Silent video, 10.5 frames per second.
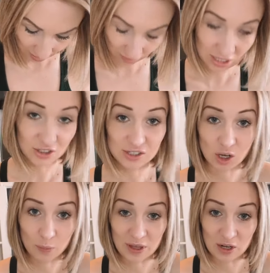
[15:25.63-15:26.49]
Now let's
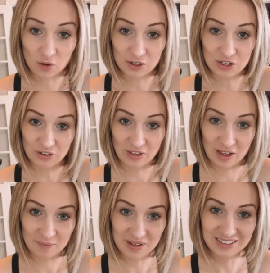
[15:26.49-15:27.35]
just hope they don't return
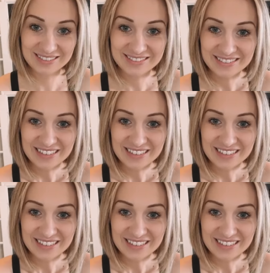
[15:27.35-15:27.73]
them.